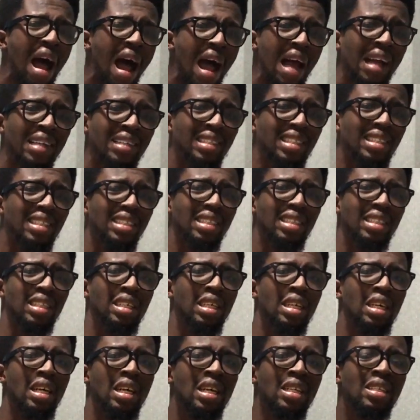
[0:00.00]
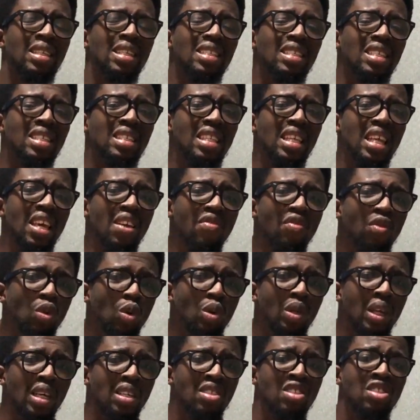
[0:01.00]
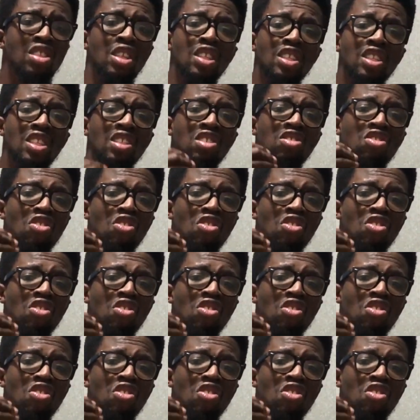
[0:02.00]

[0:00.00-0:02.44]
act. This is evilness. This is